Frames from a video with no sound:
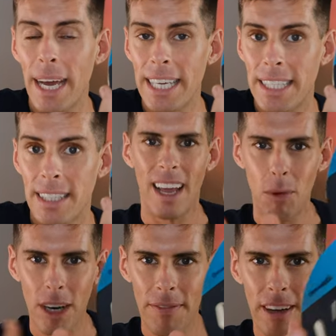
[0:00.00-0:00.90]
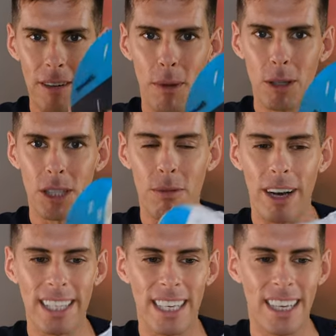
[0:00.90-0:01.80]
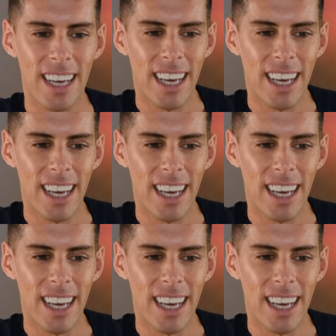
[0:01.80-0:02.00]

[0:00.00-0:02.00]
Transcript: base. And what I found most surprising